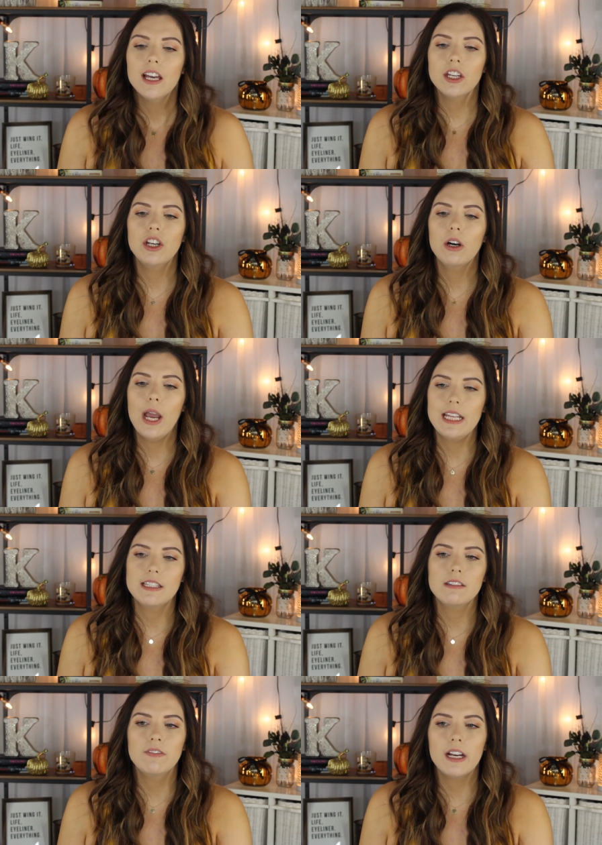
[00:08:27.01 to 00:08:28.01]
You know,
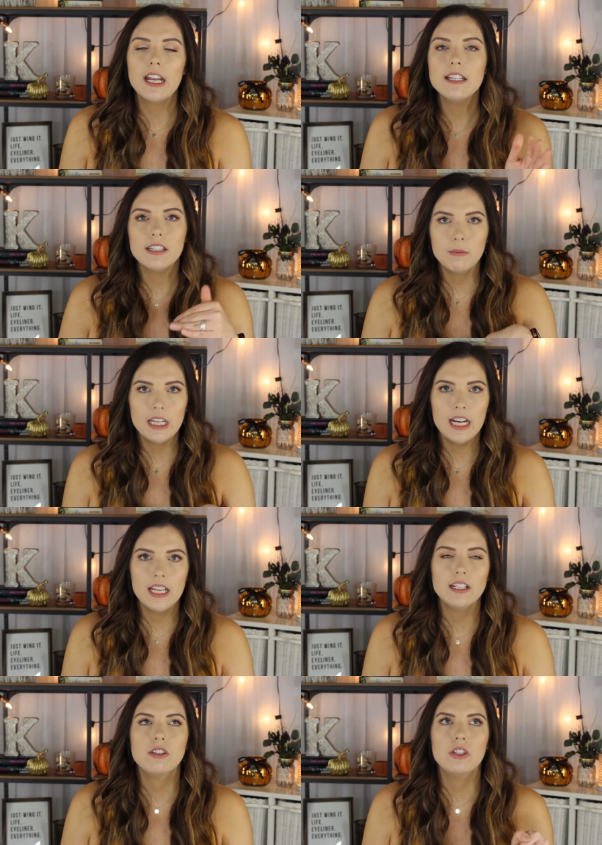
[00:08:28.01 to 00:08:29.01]
it's very
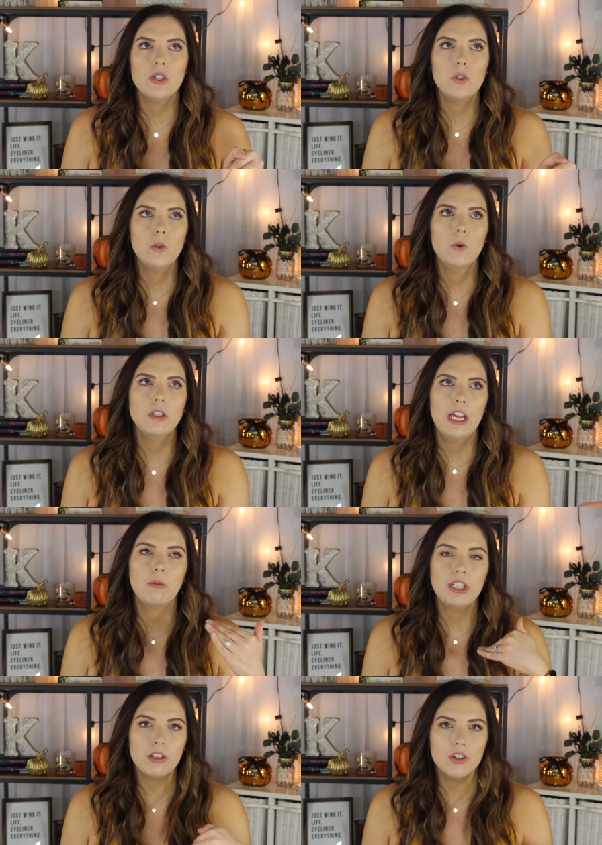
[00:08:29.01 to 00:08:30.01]
intimidating to like
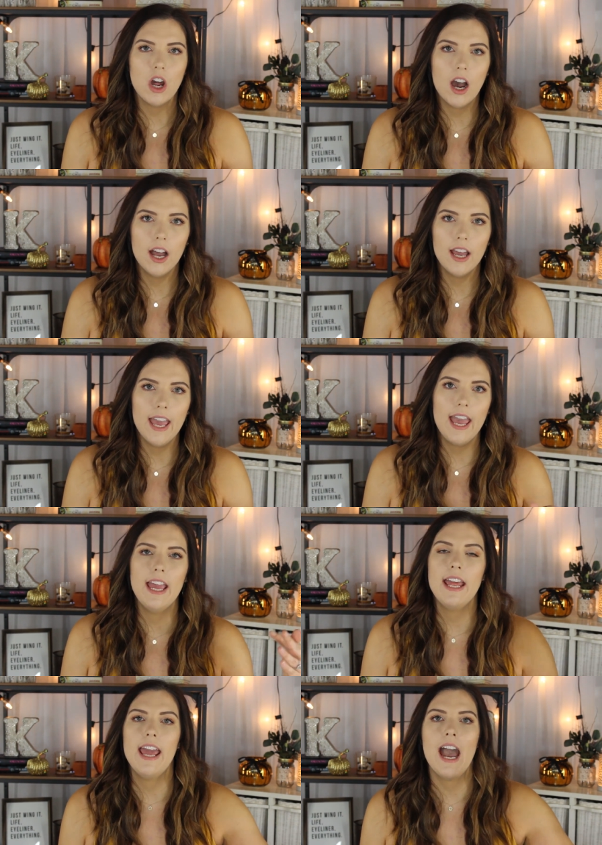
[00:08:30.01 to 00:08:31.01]
when you're not
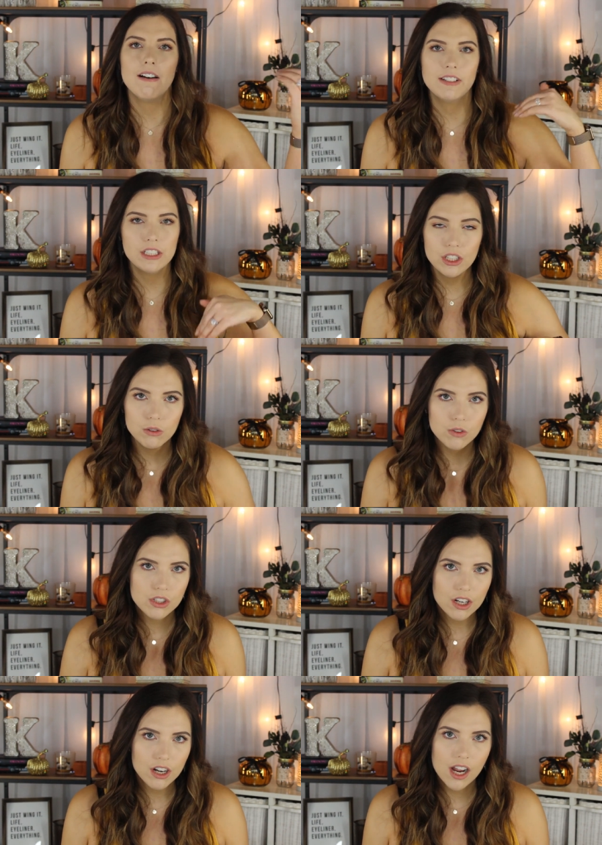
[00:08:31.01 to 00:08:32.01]
an avid
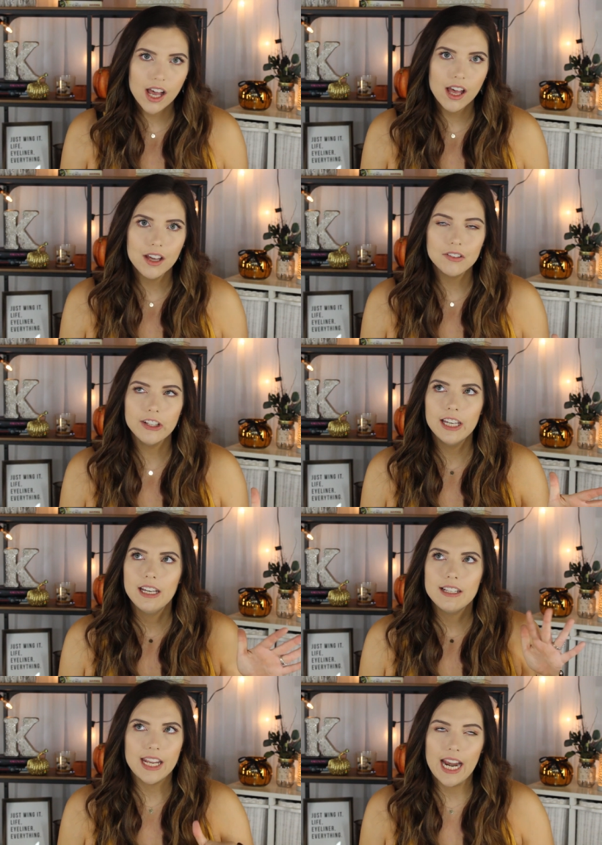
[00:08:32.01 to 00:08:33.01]
user of
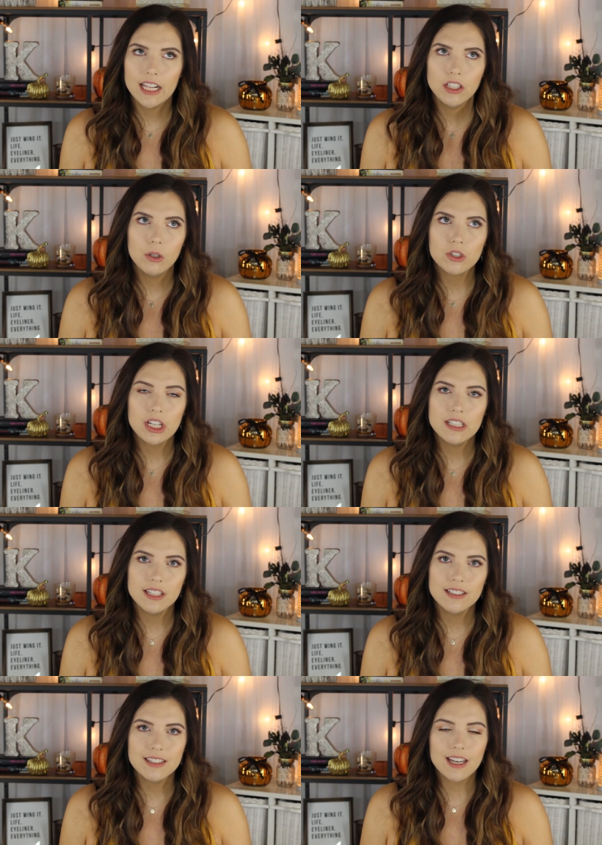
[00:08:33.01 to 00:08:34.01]
tanning lotions
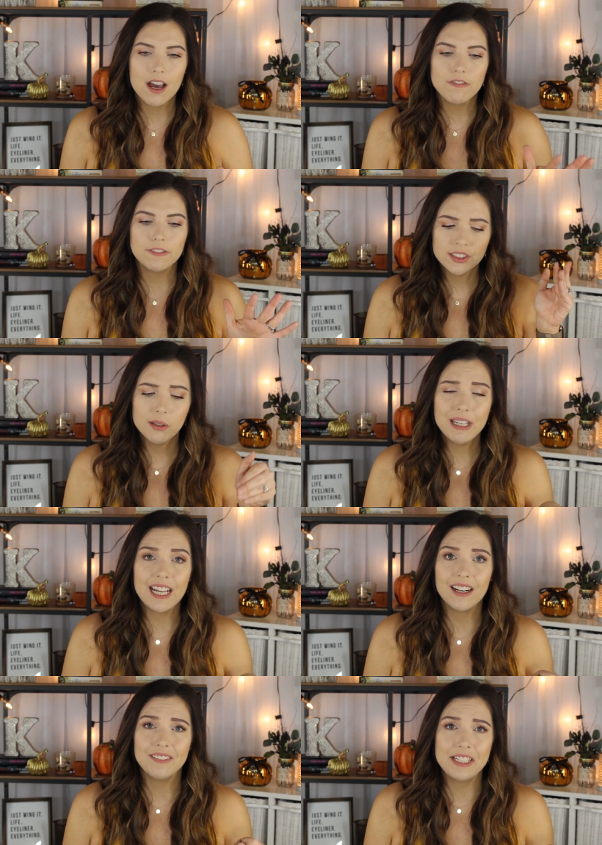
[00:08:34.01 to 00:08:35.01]
and stuff to be
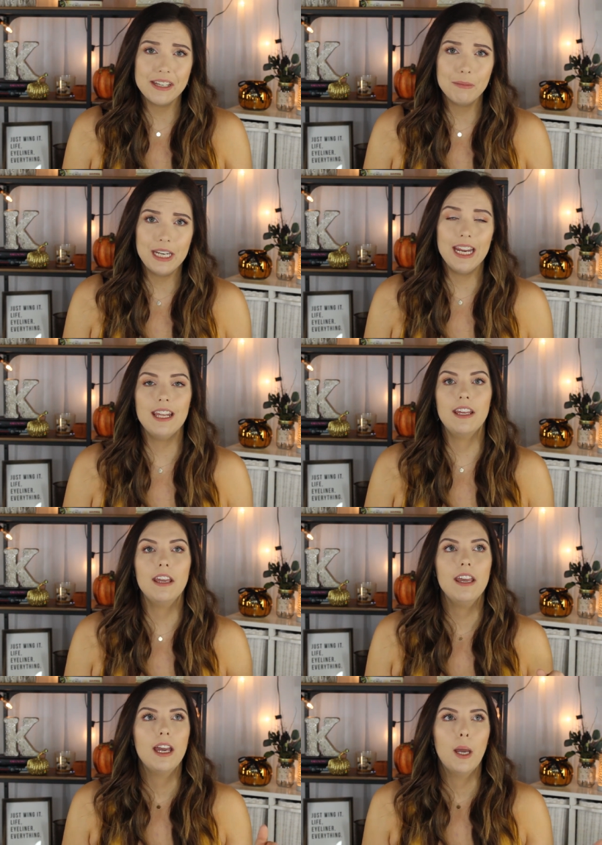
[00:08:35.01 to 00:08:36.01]
kind of intimidated